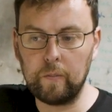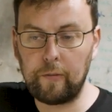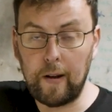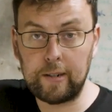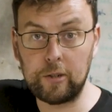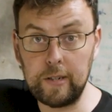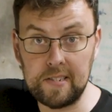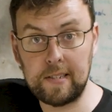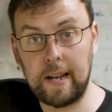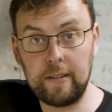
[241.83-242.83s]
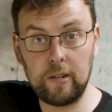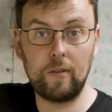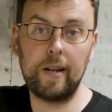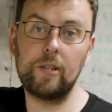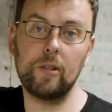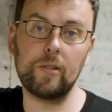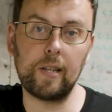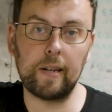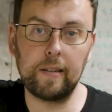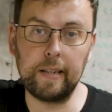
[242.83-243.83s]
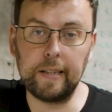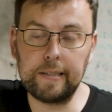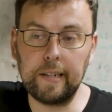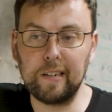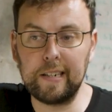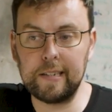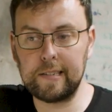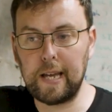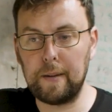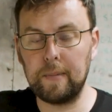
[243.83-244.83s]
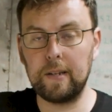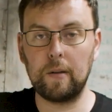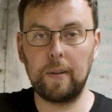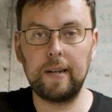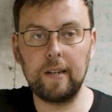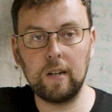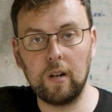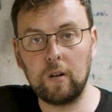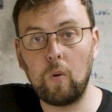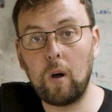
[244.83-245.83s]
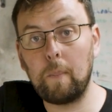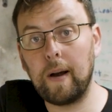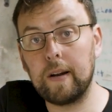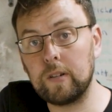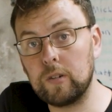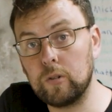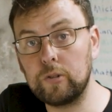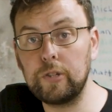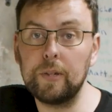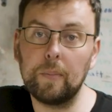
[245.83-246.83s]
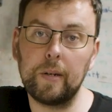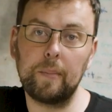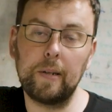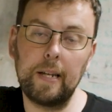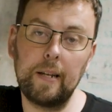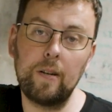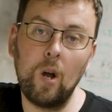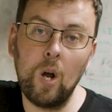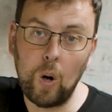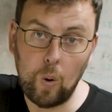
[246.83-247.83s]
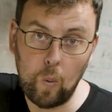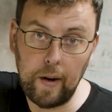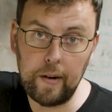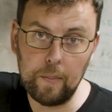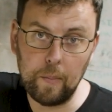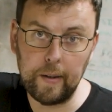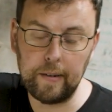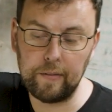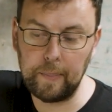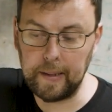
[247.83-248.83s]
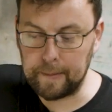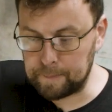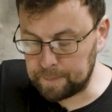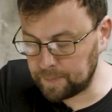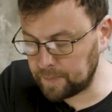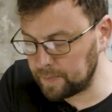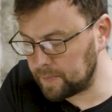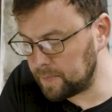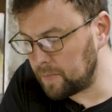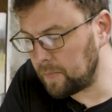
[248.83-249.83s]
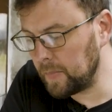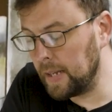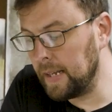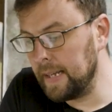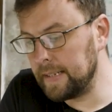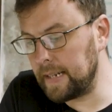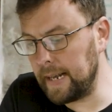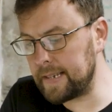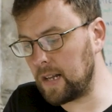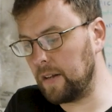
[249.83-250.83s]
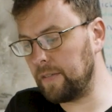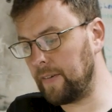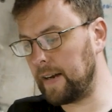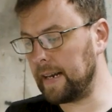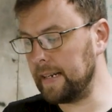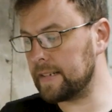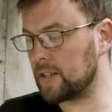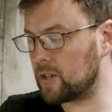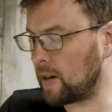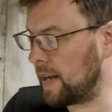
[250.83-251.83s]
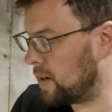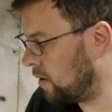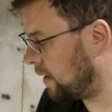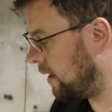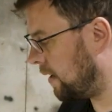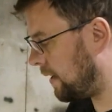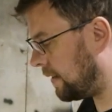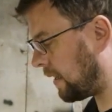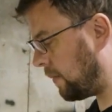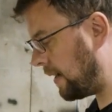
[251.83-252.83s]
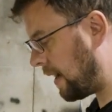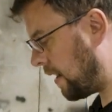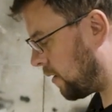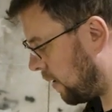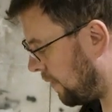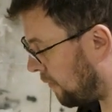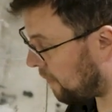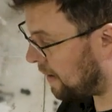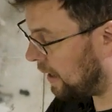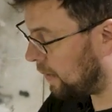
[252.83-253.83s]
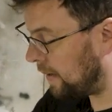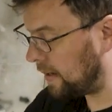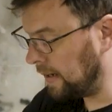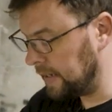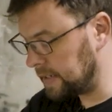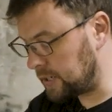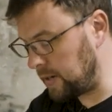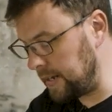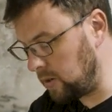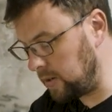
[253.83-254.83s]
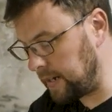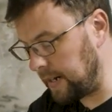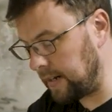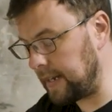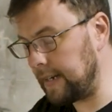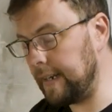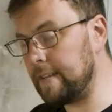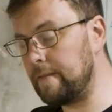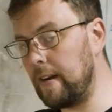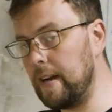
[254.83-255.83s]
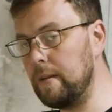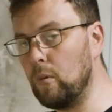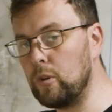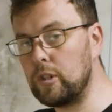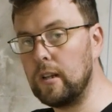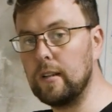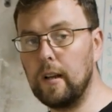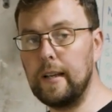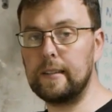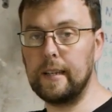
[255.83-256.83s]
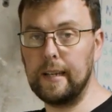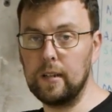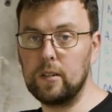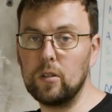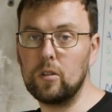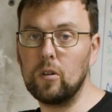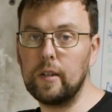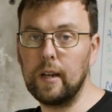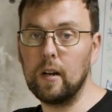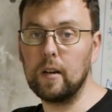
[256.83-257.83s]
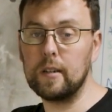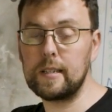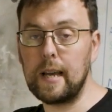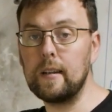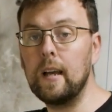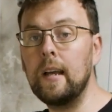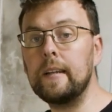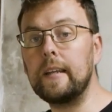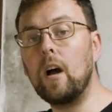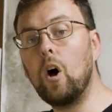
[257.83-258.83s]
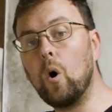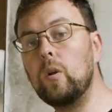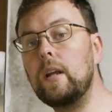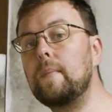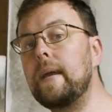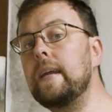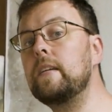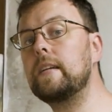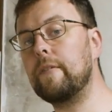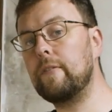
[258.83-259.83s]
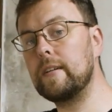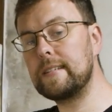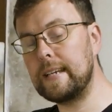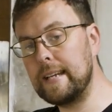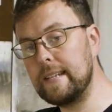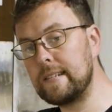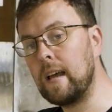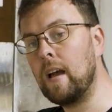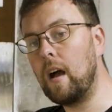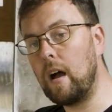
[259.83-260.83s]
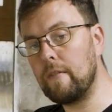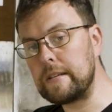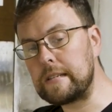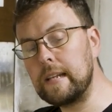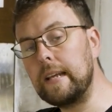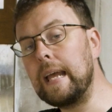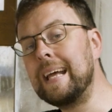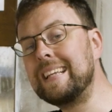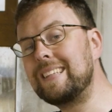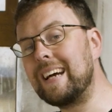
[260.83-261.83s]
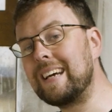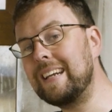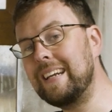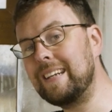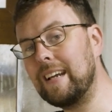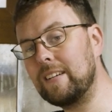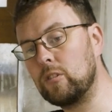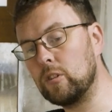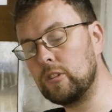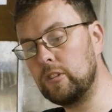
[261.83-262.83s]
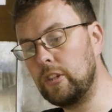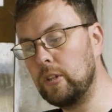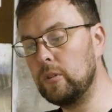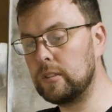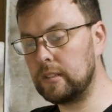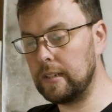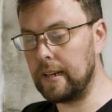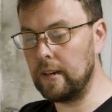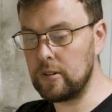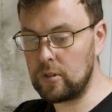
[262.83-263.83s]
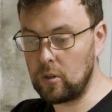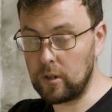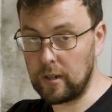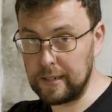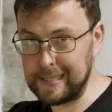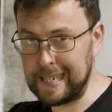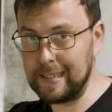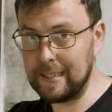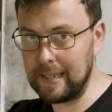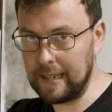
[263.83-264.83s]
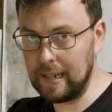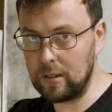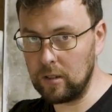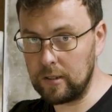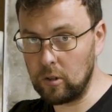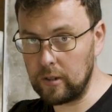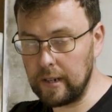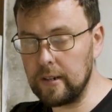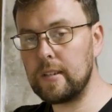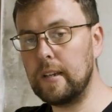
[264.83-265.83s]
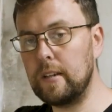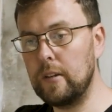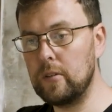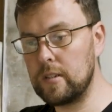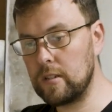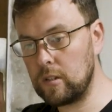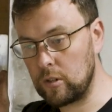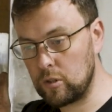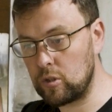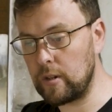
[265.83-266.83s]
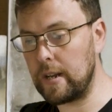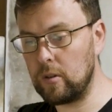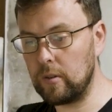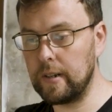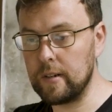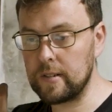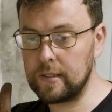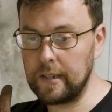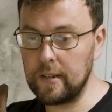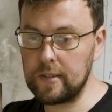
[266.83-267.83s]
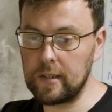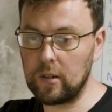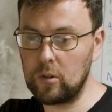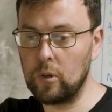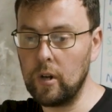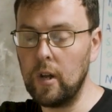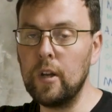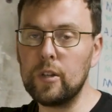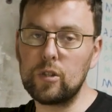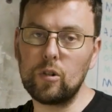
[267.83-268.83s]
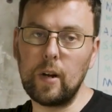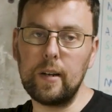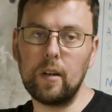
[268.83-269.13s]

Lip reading: factory standard ratios that these gear kits came in, depending on what part of the country you might have been in or where you might have been. The next on for that is the straight cut gear kit that we are quite familiar with. The straight cut gear kit is very much like the helical cut gear set. The only main difference is obviously that it doesn't use gears cut on an angle. Helical cut gears, it uses straight cut gears, gears that are cut straight